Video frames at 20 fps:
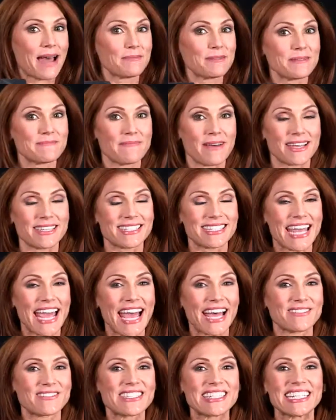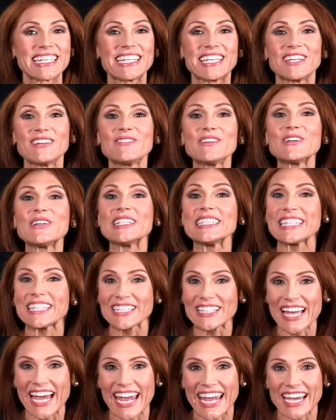tablet must-haves to give you a
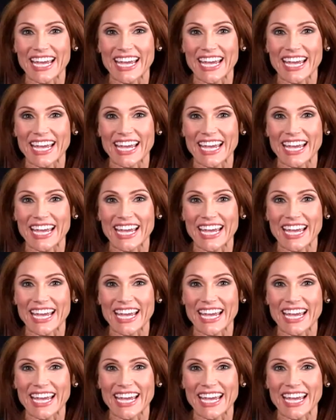little